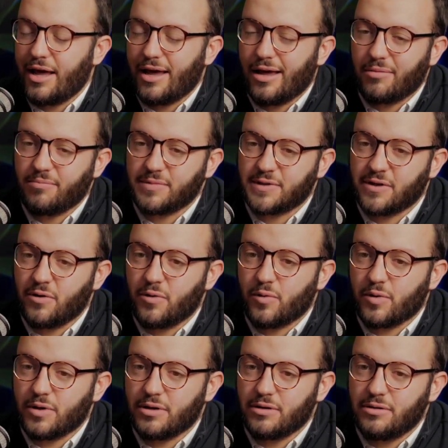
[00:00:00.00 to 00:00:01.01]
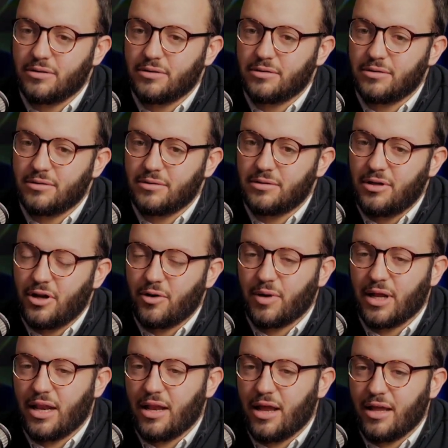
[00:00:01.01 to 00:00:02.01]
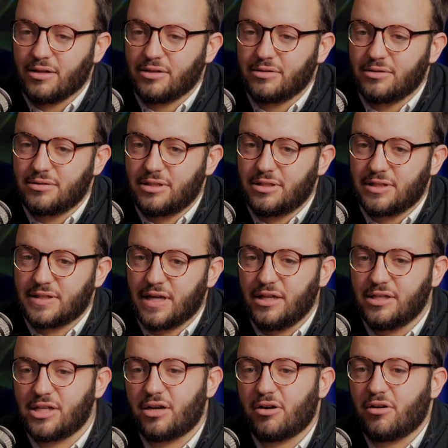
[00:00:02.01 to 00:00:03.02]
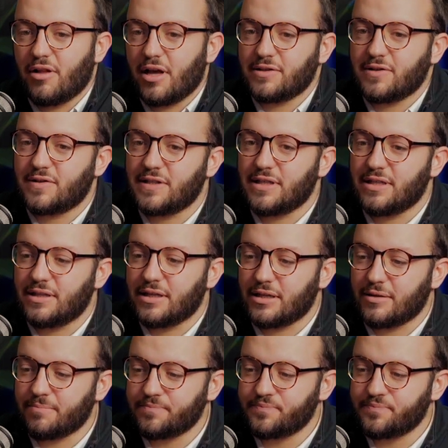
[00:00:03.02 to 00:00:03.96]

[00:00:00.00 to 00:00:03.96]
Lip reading: so, in general, as you see the